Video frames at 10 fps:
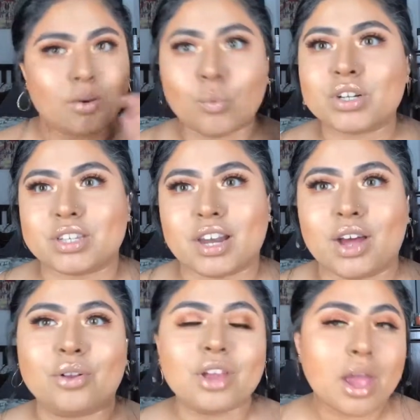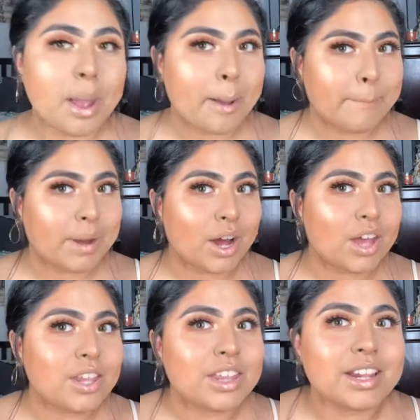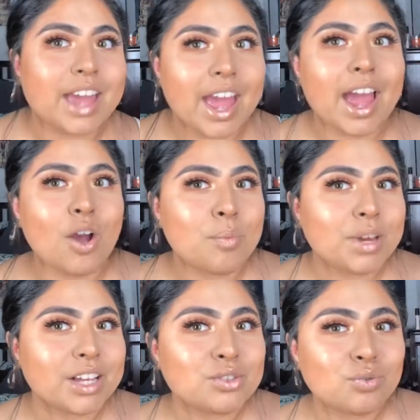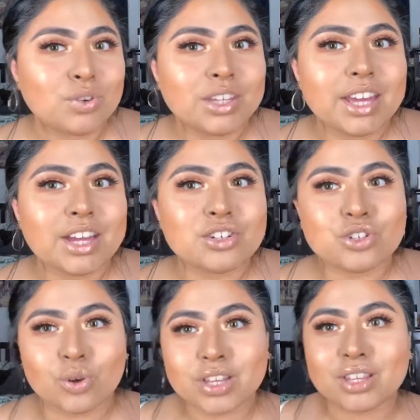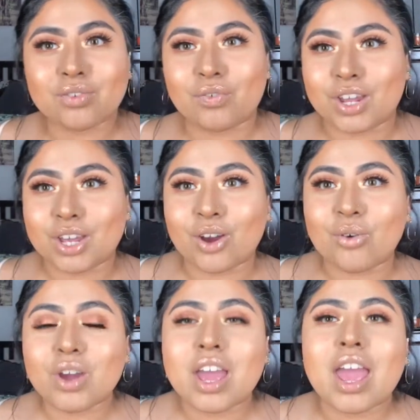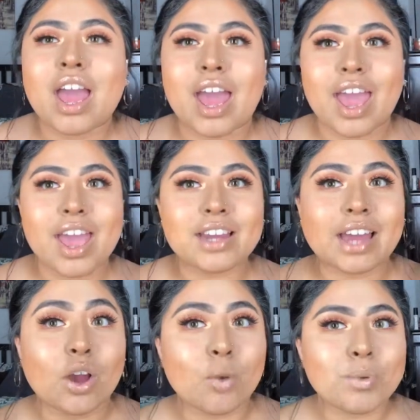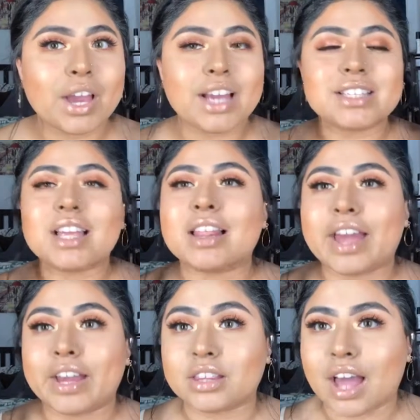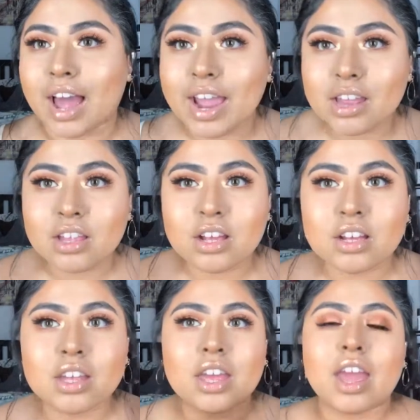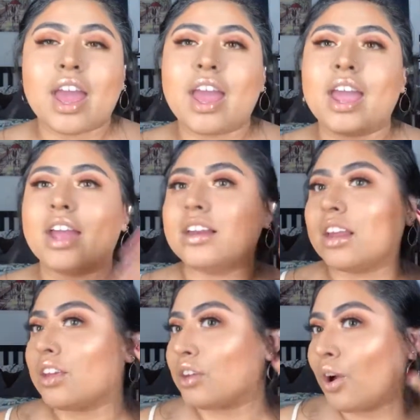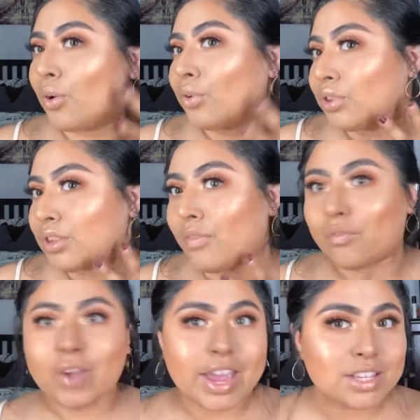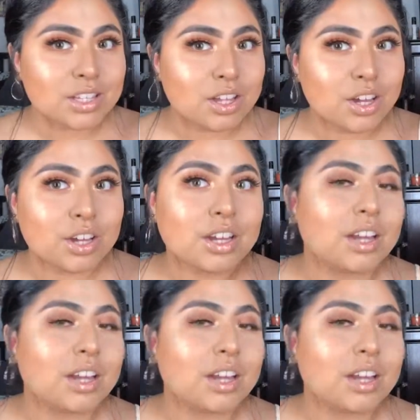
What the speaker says: worse than hell. But other than that, I hope you guys really enjoyed this video, and I hope you guys like the eye look and, you know, the face look.